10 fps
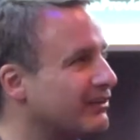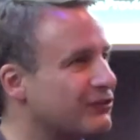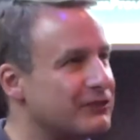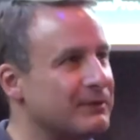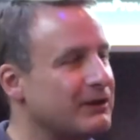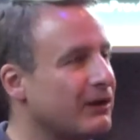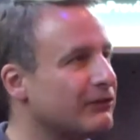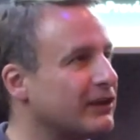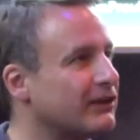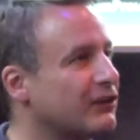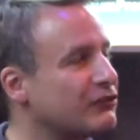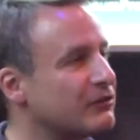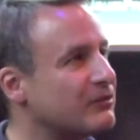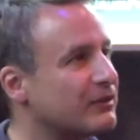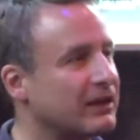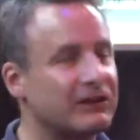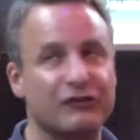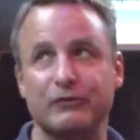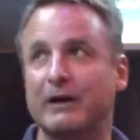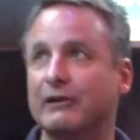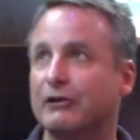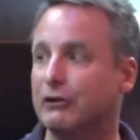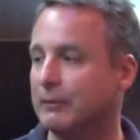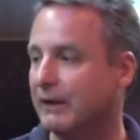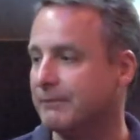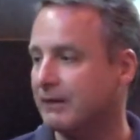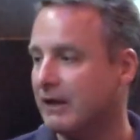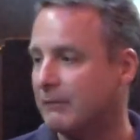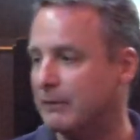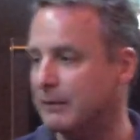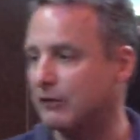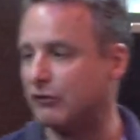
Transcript: see what you all think of this and kick this around a little bit. But maybe